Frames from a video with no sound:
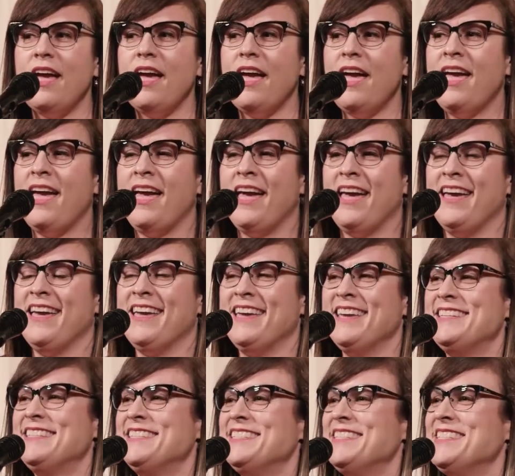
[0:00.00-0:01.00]

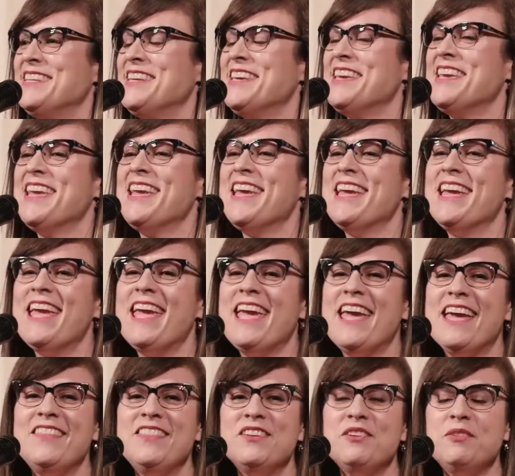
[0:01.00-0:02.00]
and,
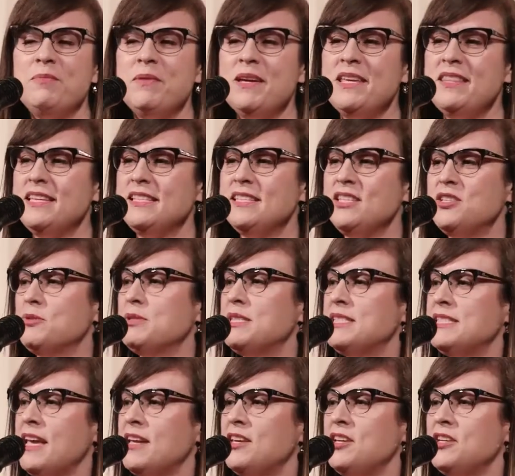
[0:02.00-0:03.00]
And there'd be these, you know,
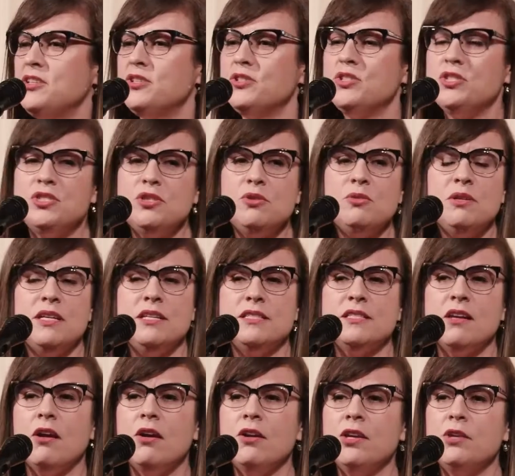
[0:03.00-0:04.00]
secular students
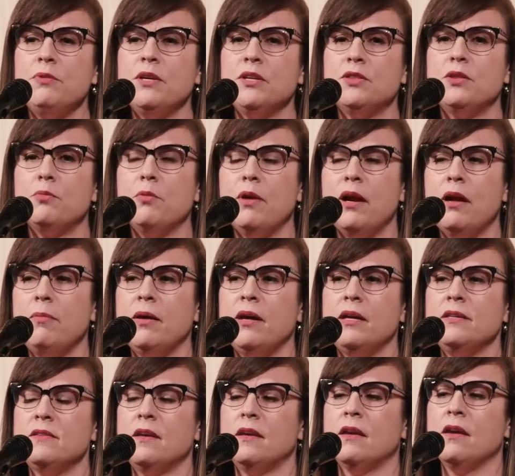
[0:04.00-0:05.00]
arguing at the
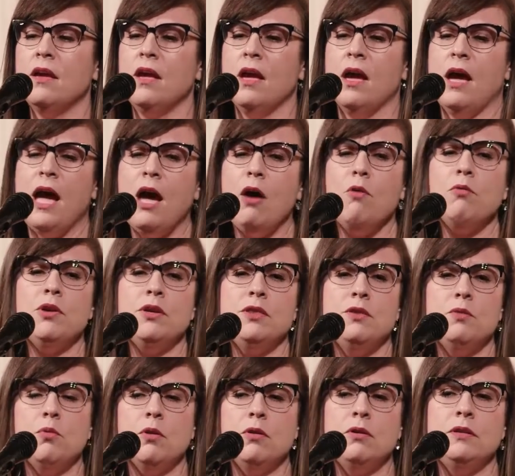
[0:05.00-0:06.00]
rabbis, like, how could
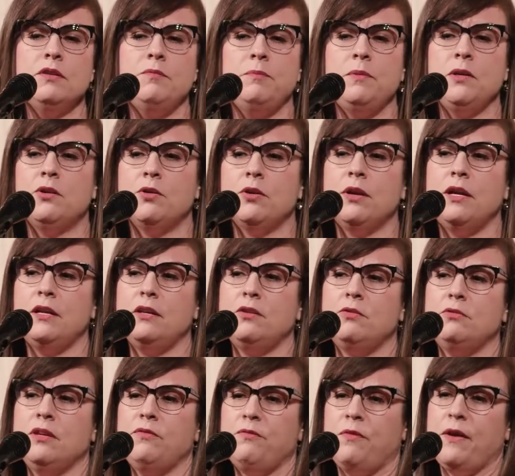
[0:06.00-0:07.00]
the world have been created
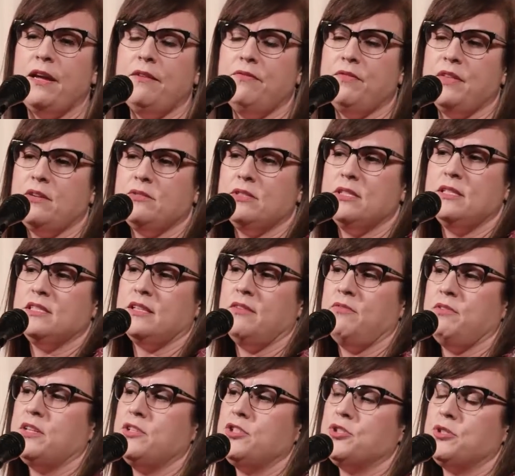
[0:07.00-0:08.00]
only five thousand
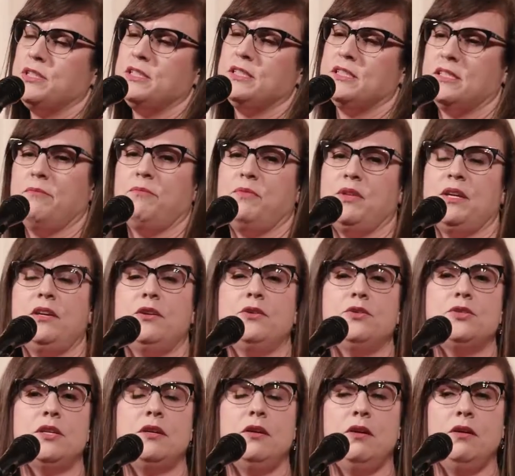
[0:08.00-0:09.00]
seven hundred and something
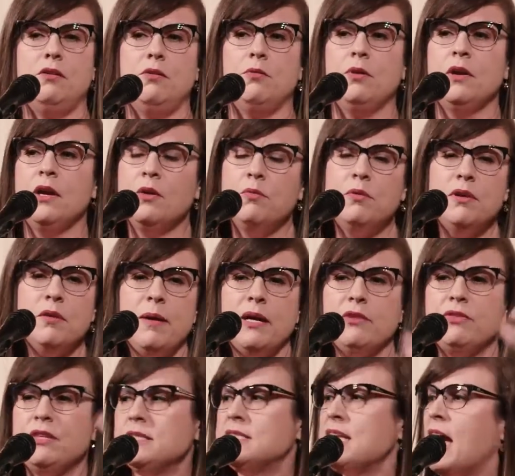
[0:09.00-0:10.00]
years ago? What
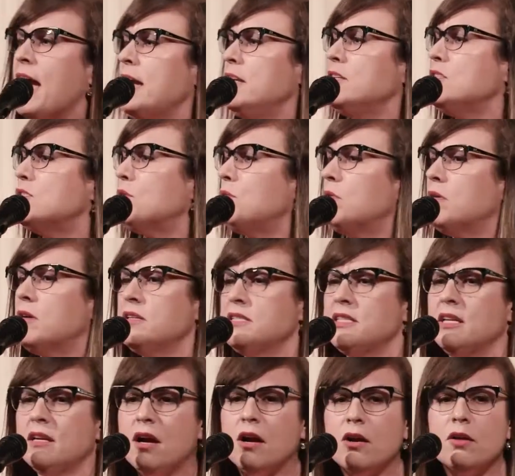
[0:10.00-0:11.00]
about the dinosaurs
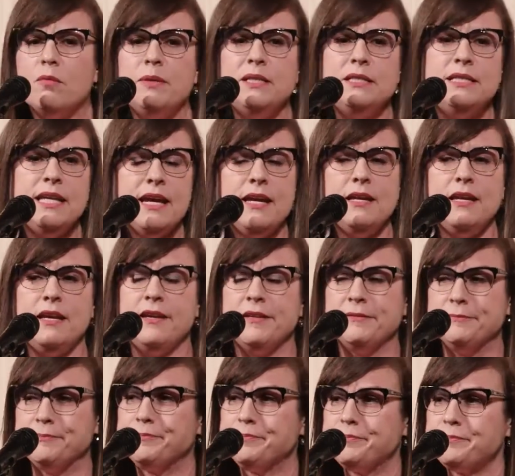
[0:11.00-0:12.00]
and carbon
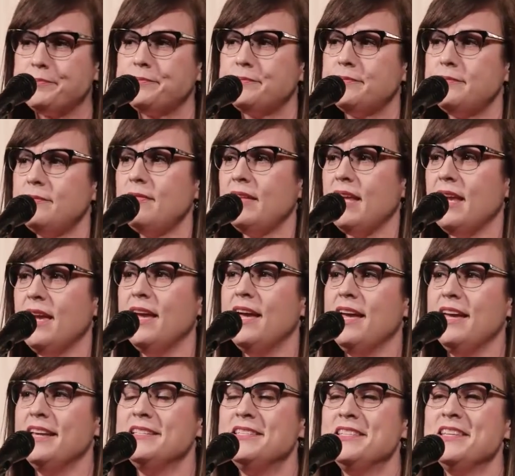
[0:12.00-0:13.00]
dating?
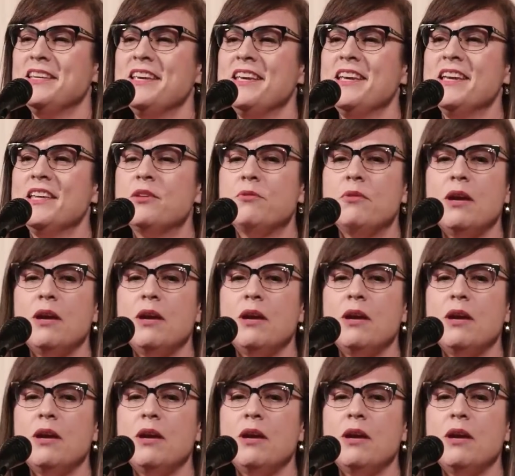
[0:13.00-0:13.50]
And the